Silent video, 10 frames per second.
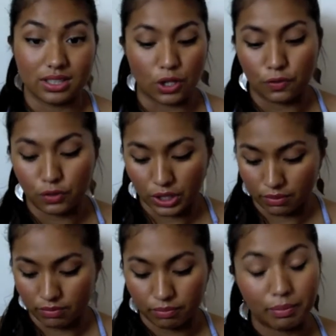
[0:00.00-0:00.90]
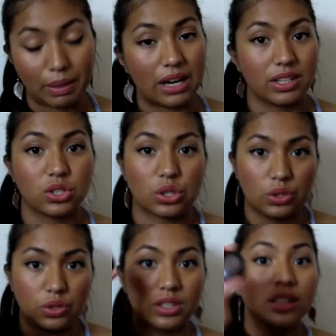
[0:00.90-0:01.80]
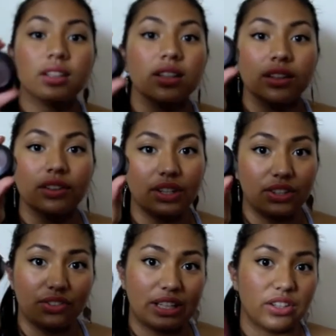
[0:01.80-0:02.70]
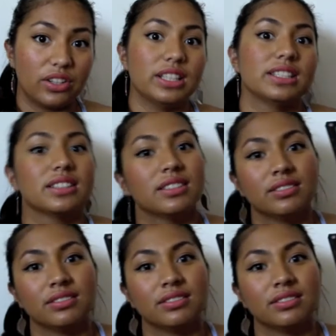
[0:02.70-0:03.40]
So if you can compare it to $33